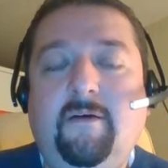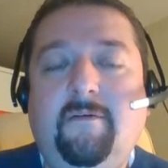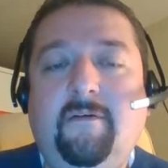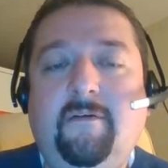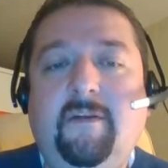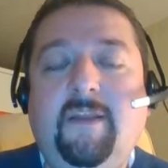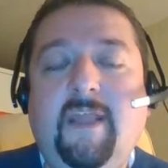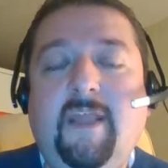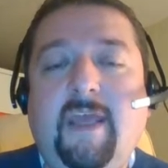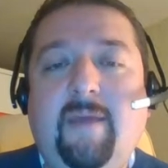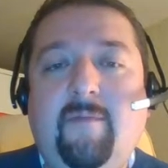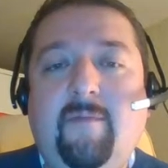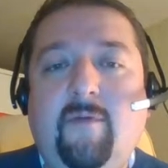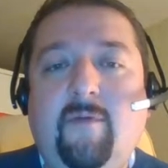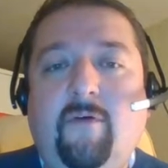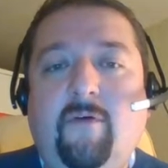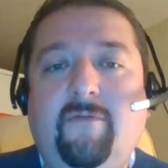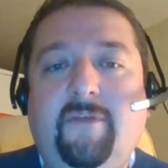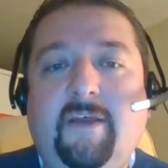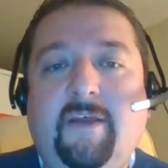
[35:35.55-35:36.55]
name
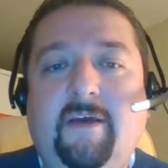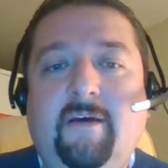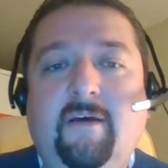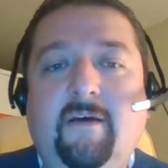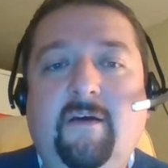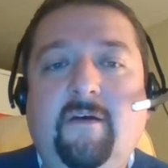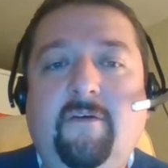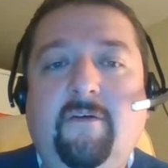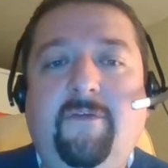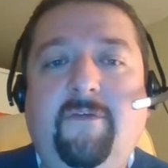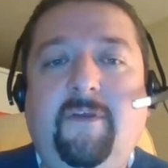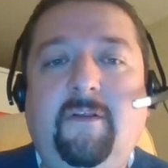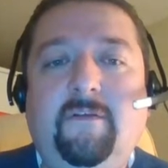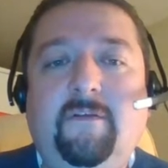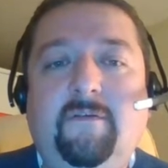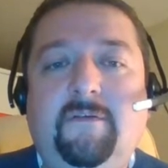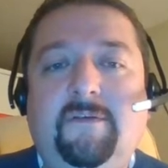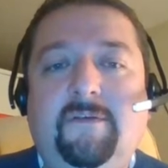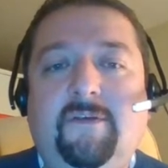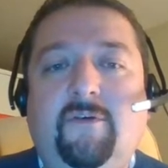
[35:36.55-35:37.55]
of the
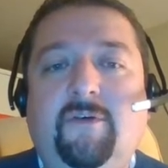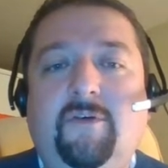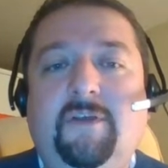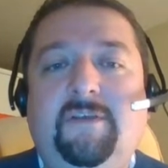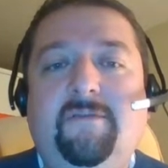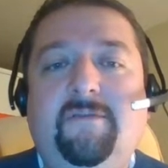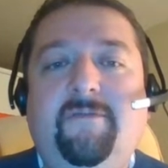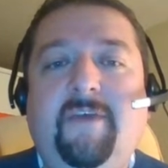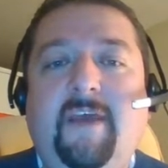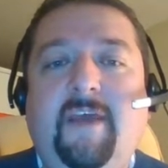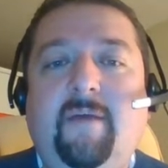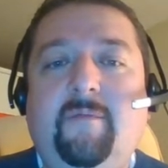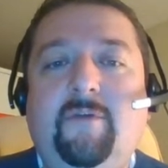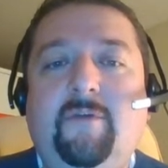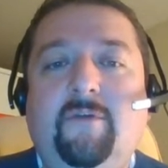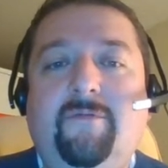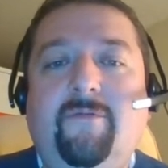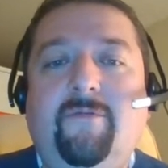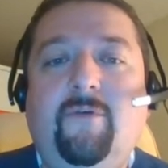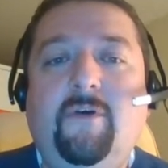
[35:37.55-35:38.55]
field. So it's
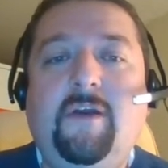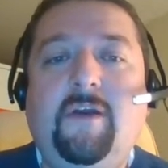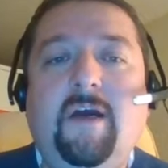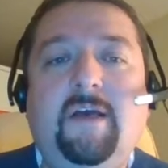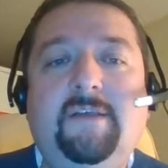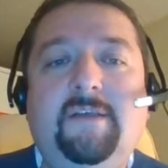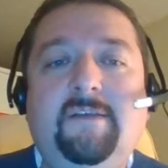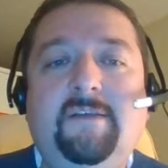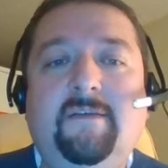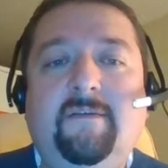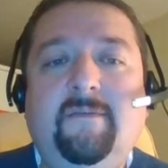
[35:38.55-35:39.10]
vm.forecast.